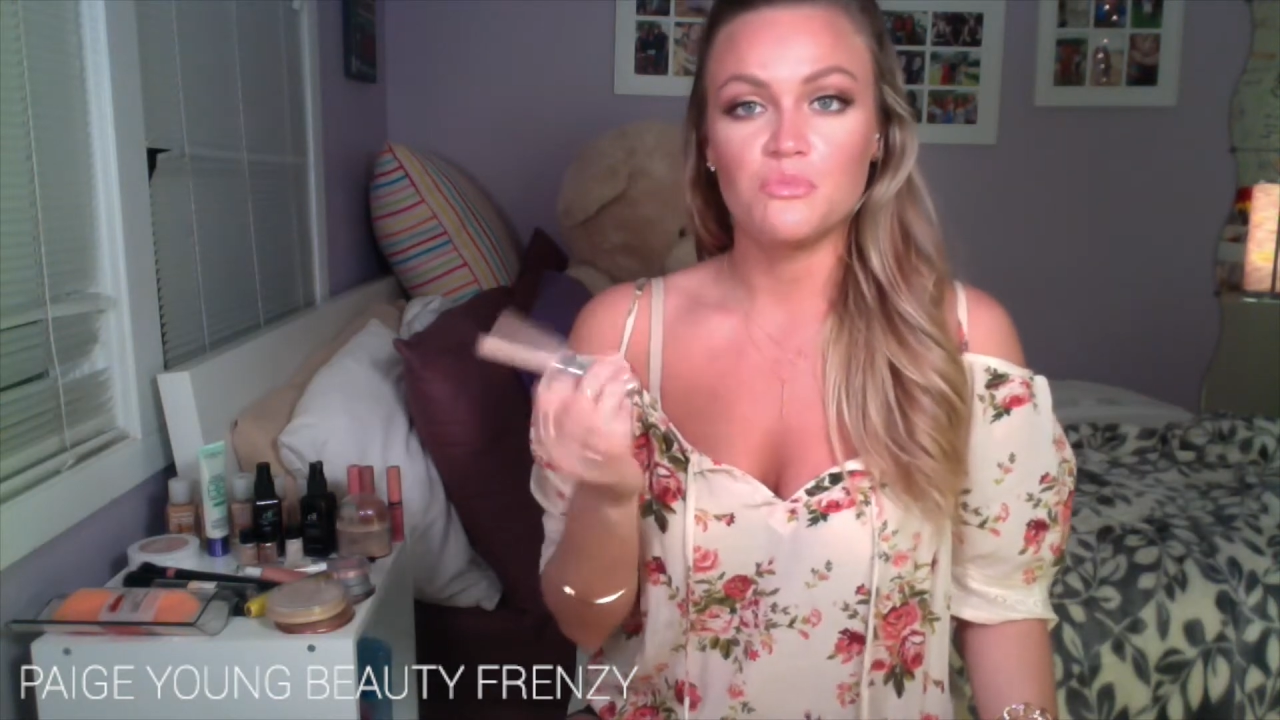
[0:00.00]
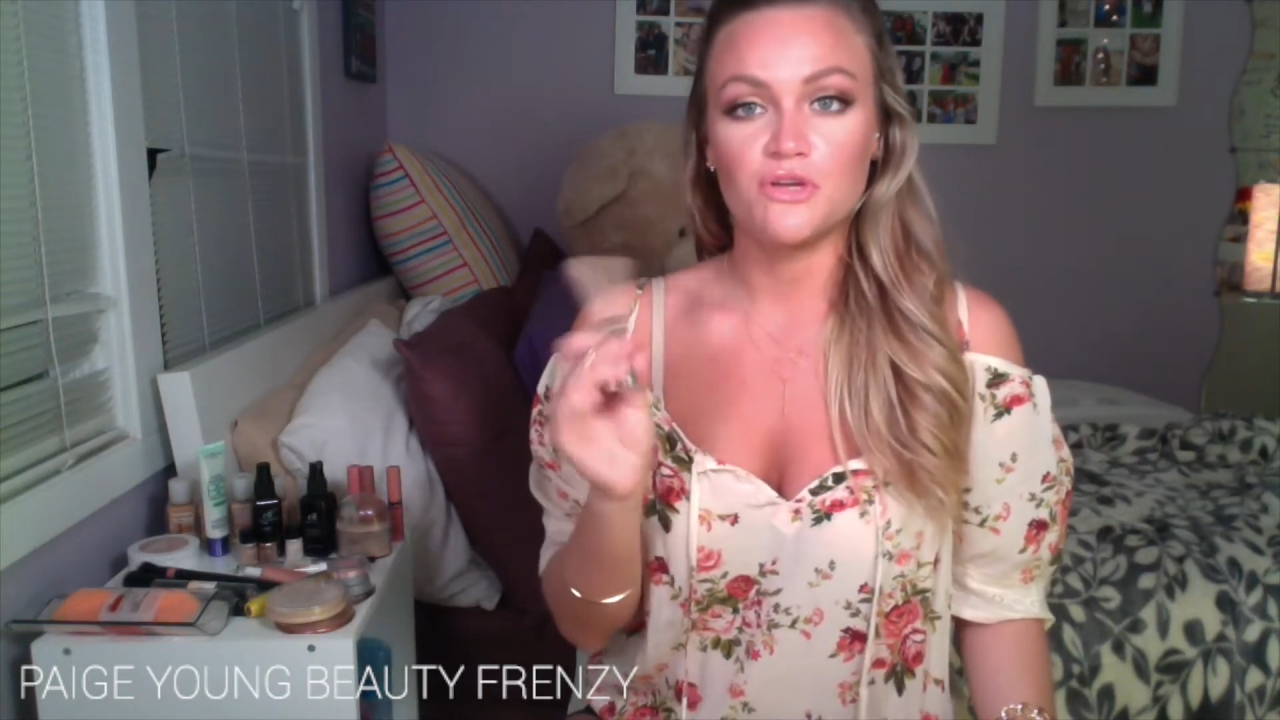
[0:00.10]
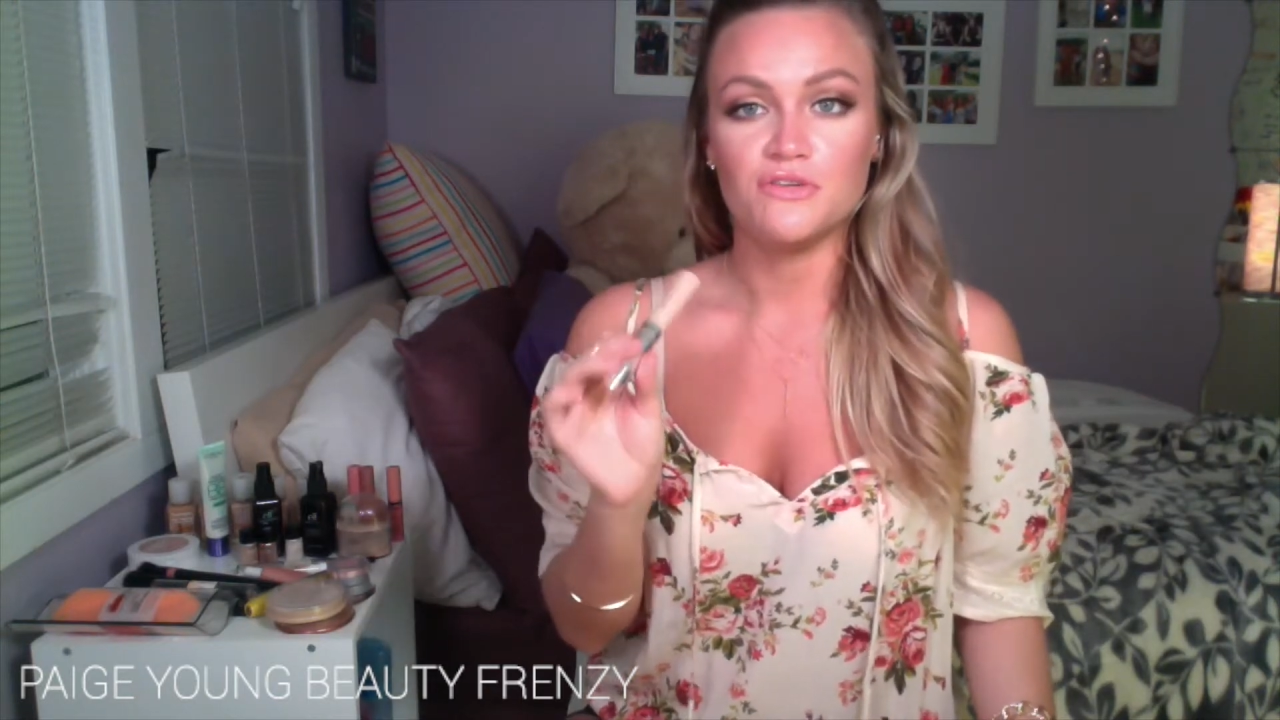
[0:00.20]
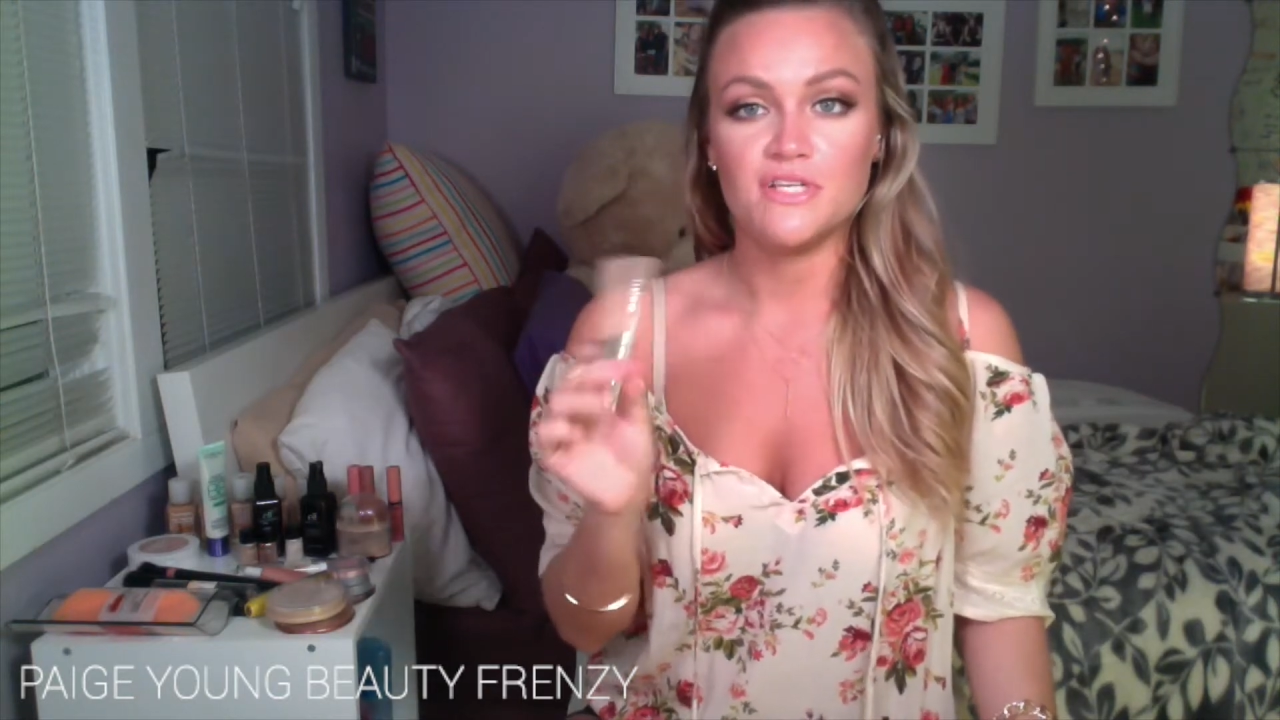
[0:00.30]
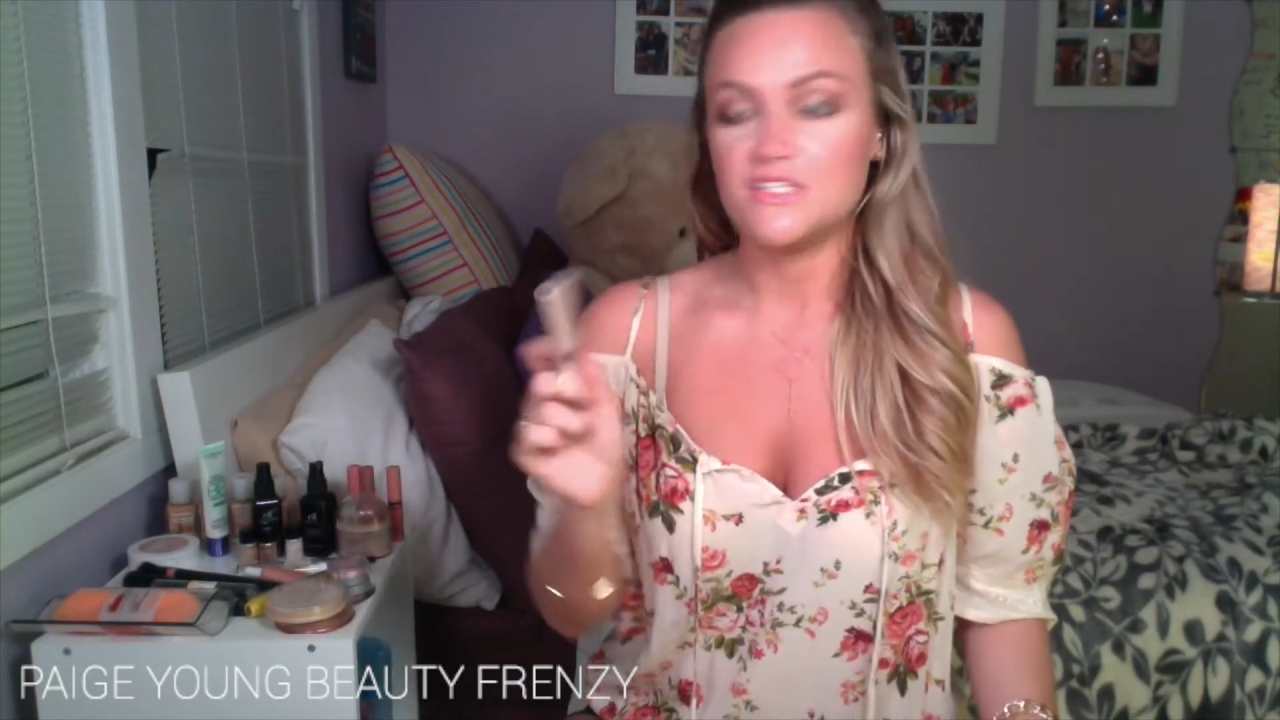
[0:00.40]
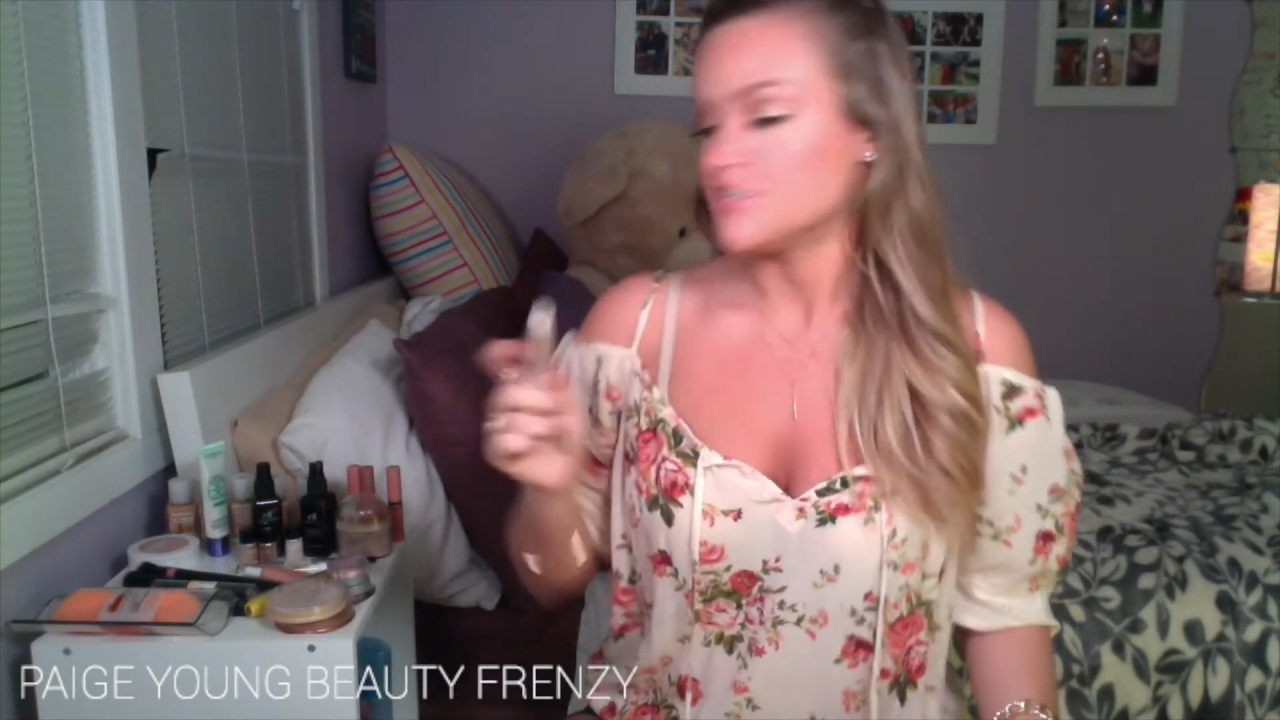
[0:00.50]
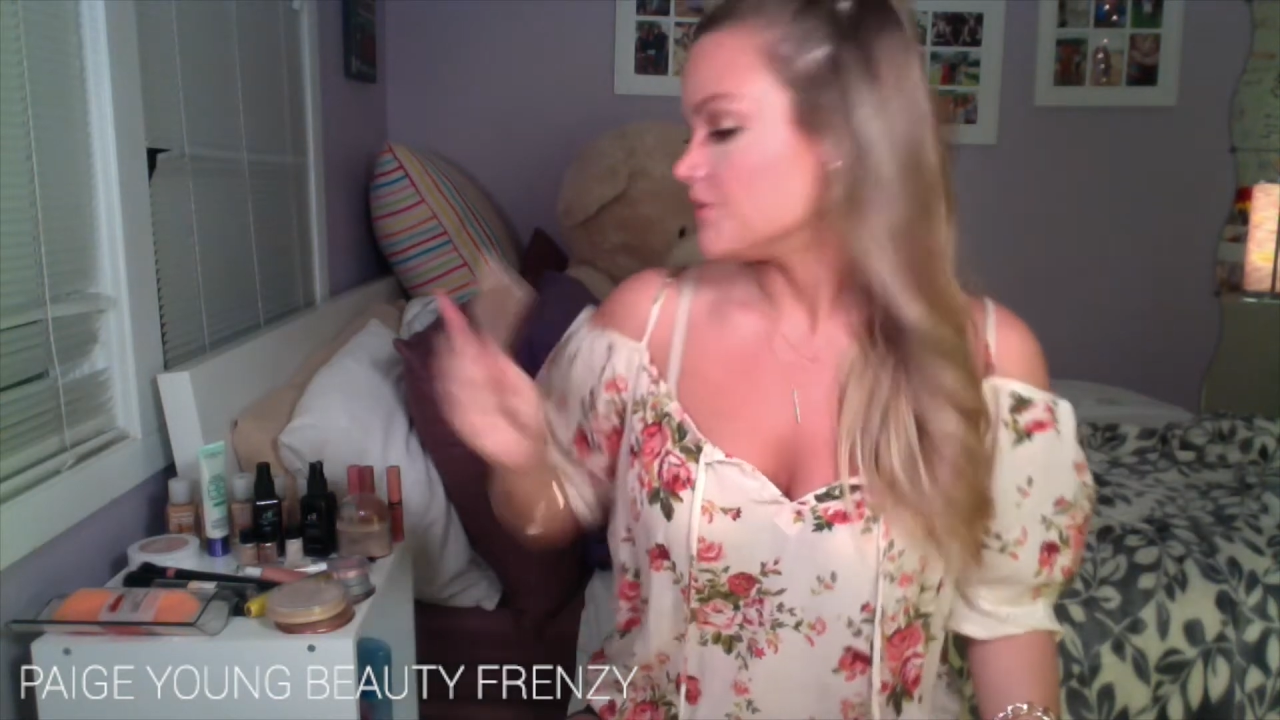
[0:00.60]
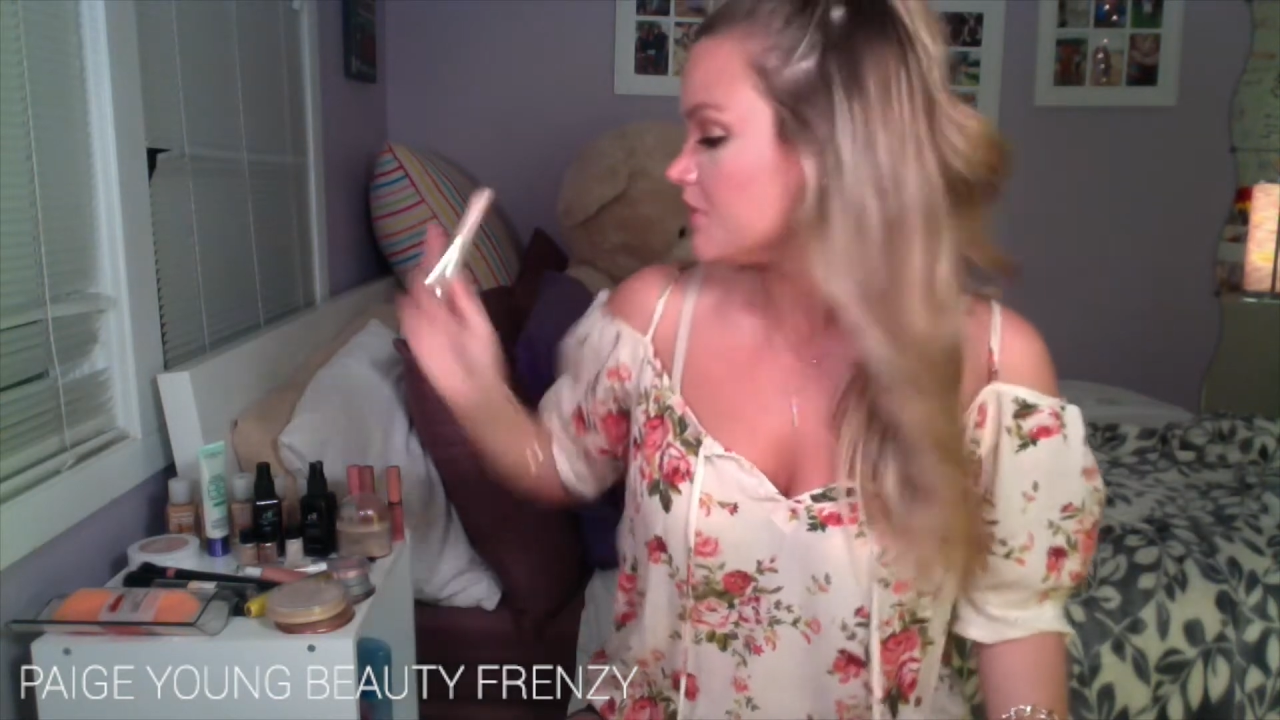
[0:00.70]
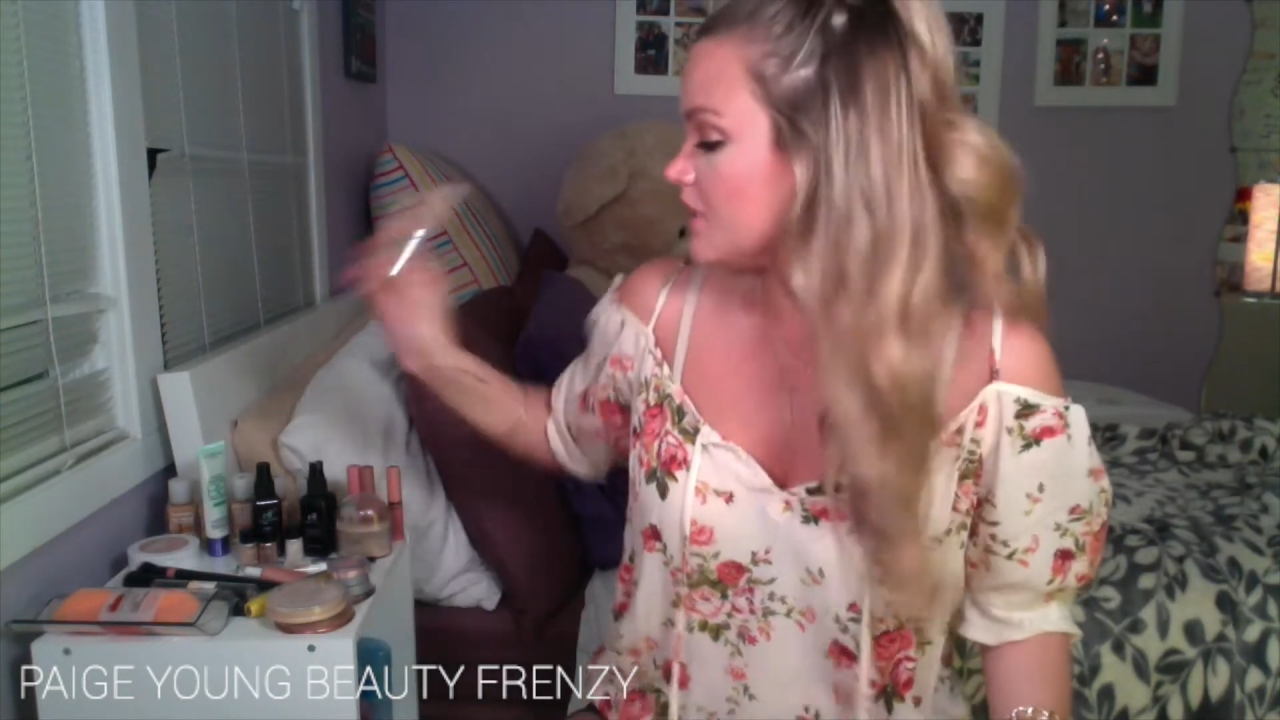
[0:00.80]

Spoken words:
what you need to.